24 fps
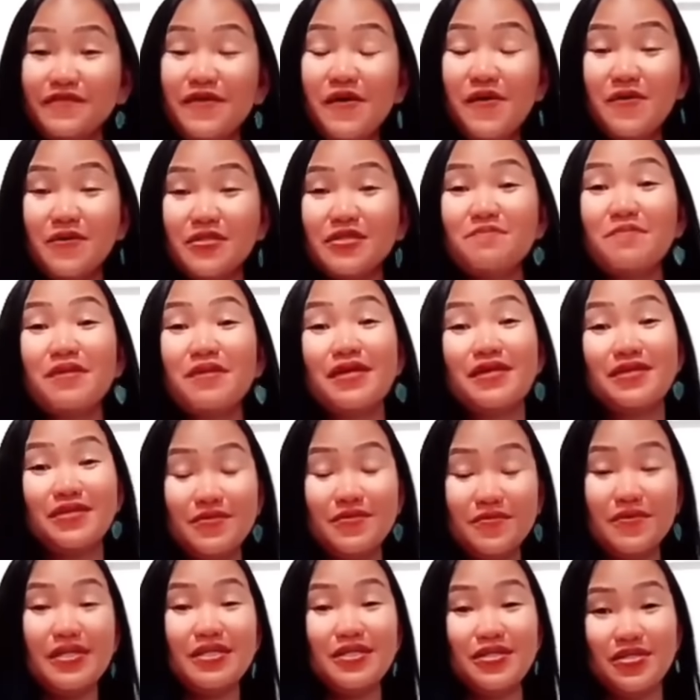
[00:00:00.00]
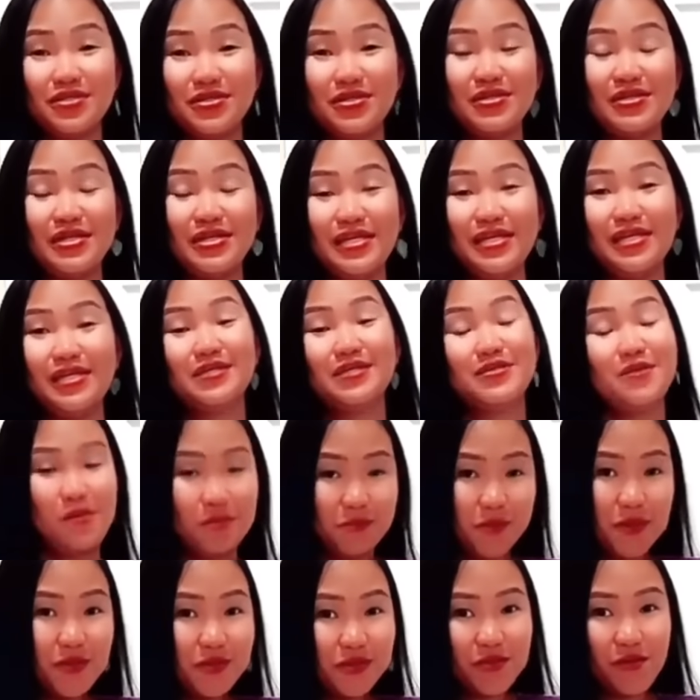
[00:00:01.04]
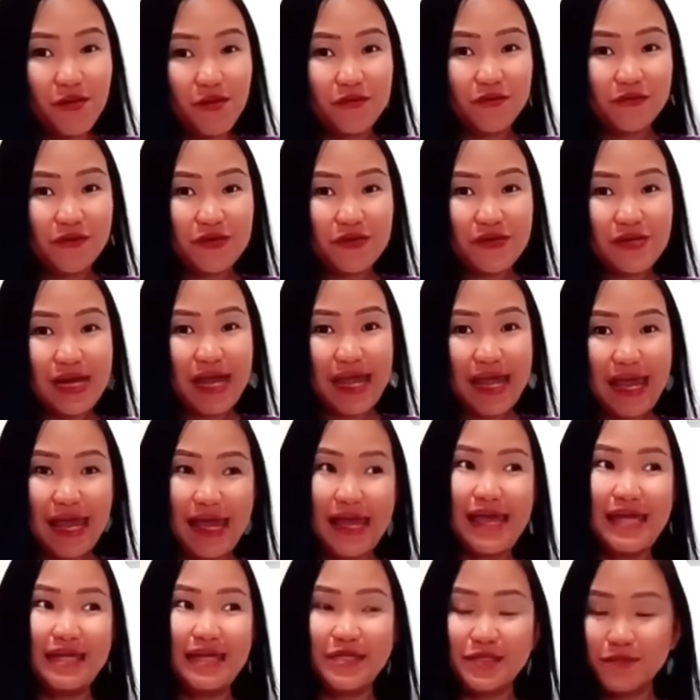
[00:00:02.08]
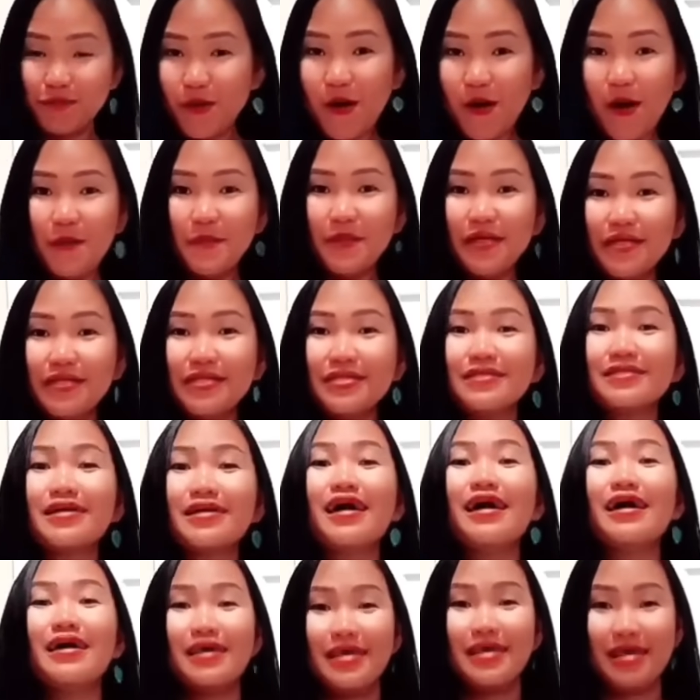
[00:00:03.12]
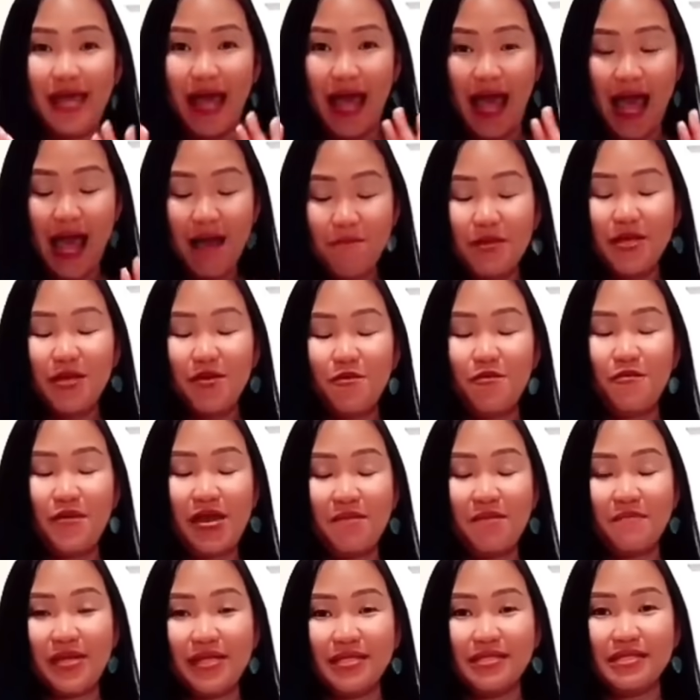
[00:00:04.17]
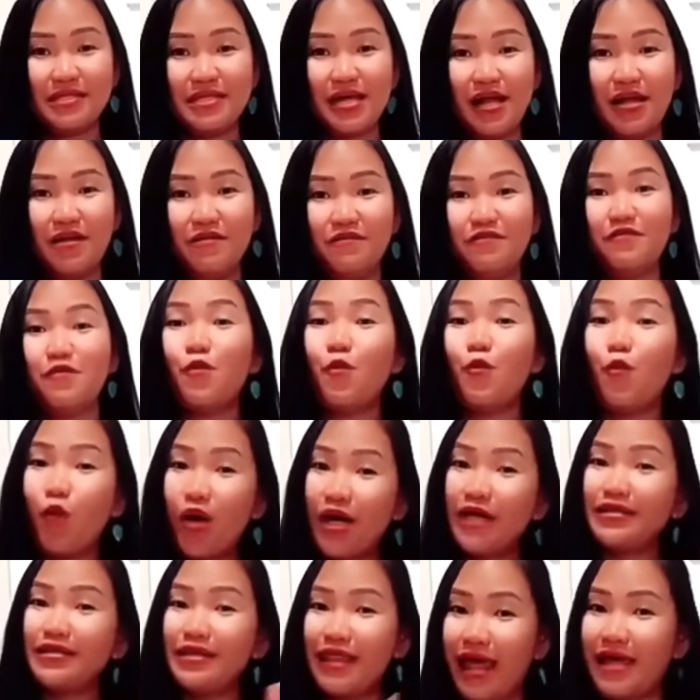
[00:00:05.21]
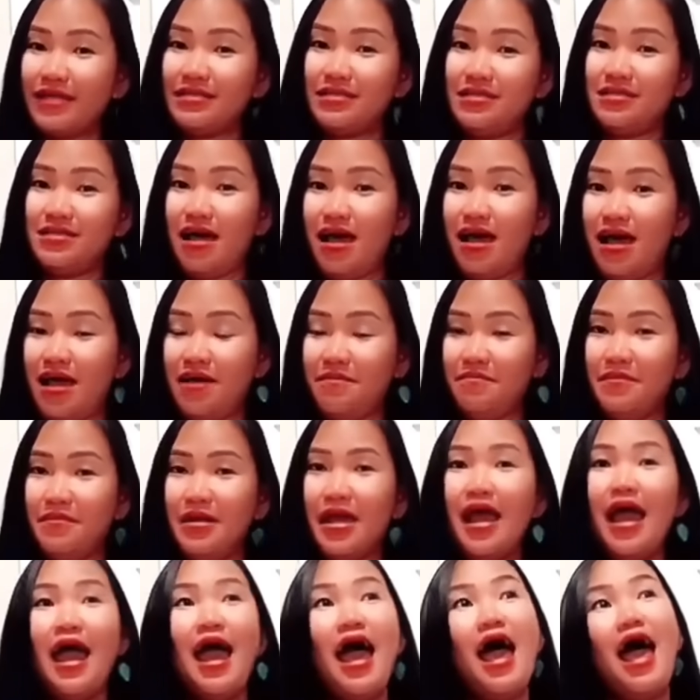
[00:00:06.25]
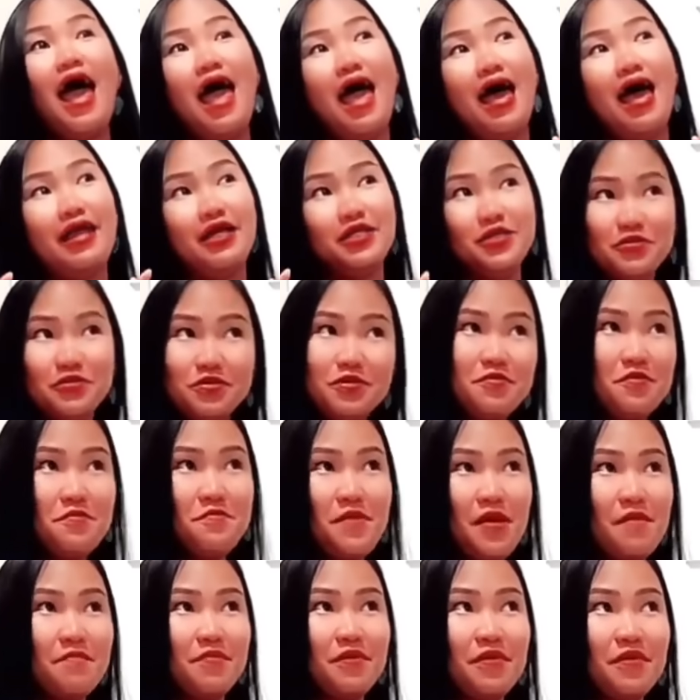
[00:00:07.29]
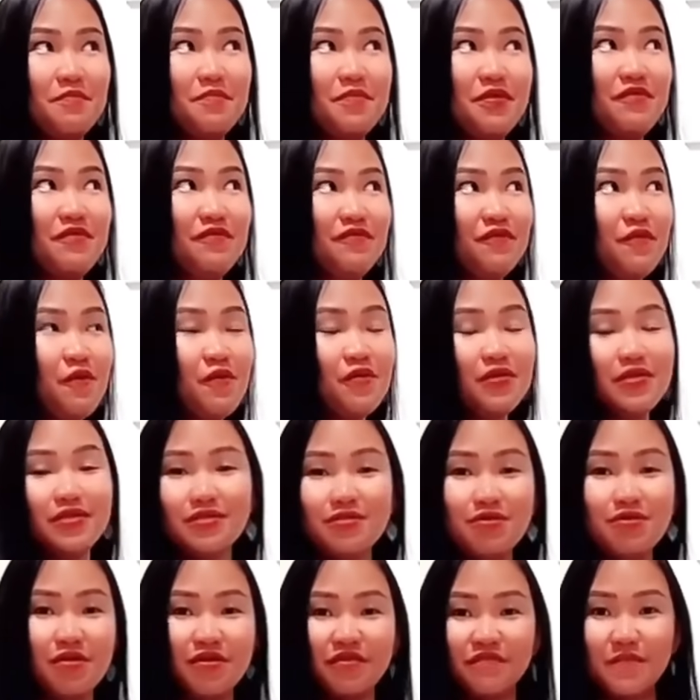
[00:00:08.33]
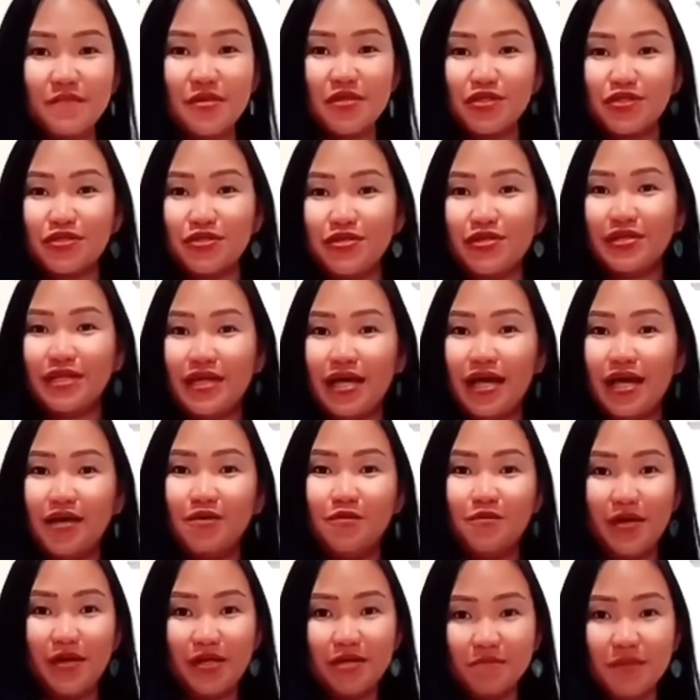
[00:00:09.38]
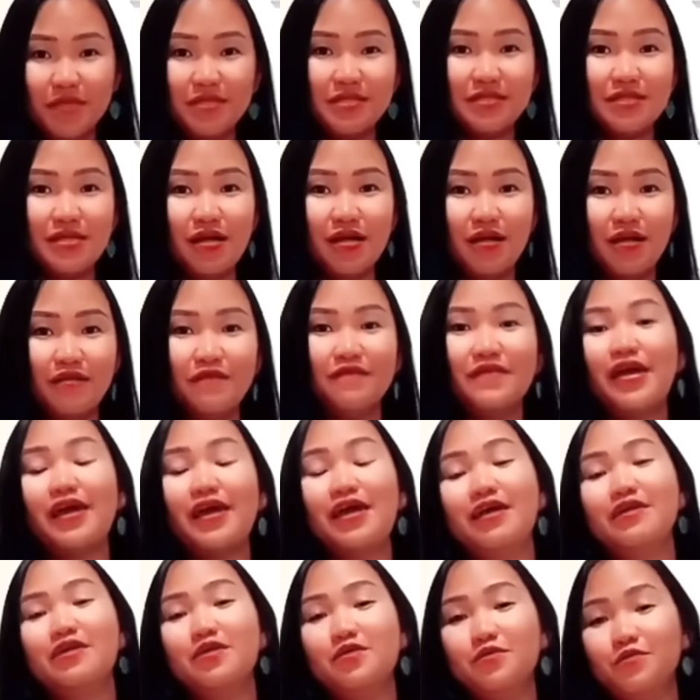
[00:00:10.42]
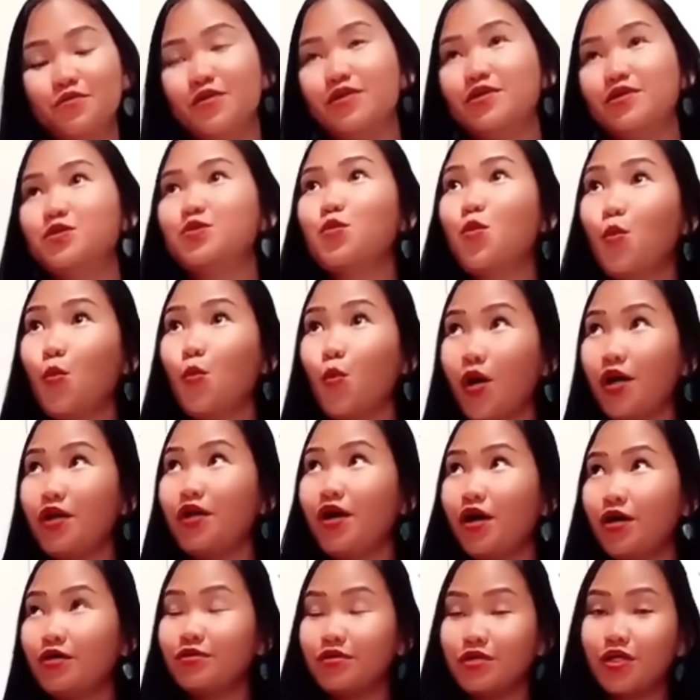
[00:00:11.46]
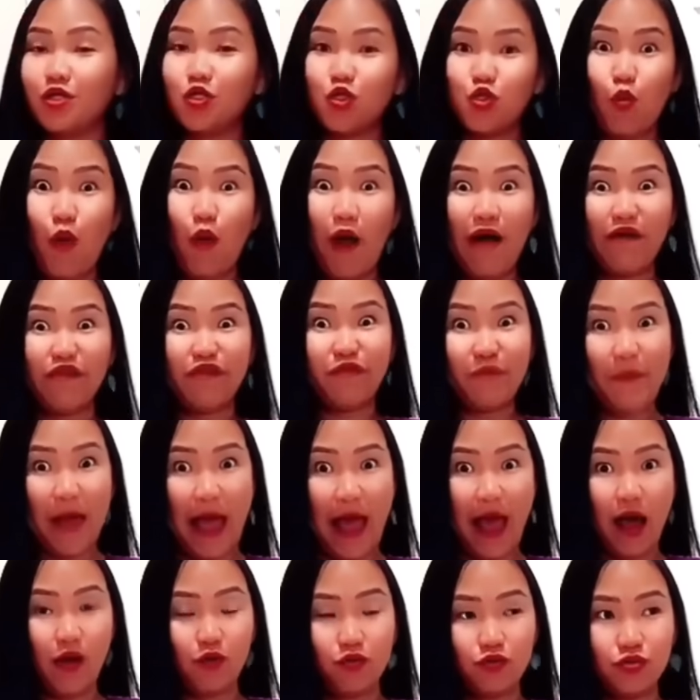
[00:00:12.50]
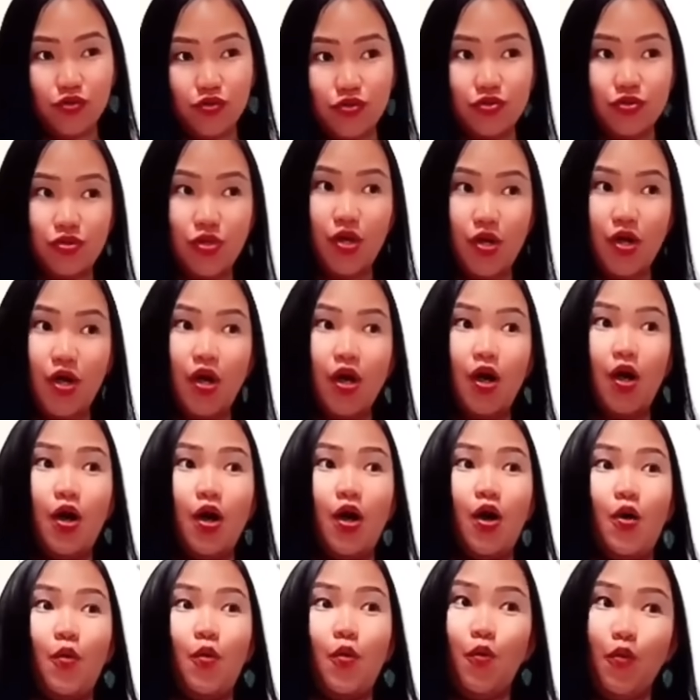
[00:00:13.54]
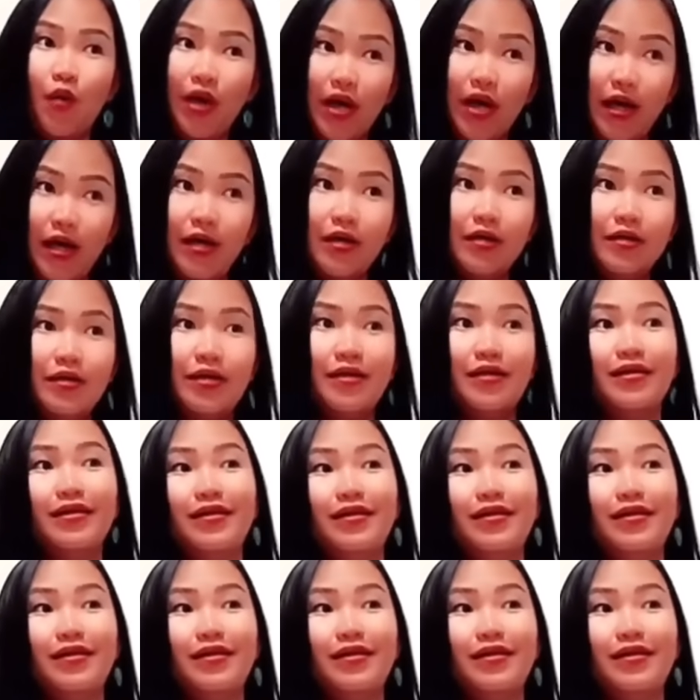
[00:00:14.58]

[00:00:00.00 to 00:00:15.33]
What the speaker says: folks, my US journey is almost over, and as promised, I'm gonna weigh myself one last time. And as you can remember, before the start of my journey, I weighed myself and it was 112 pounds. Well,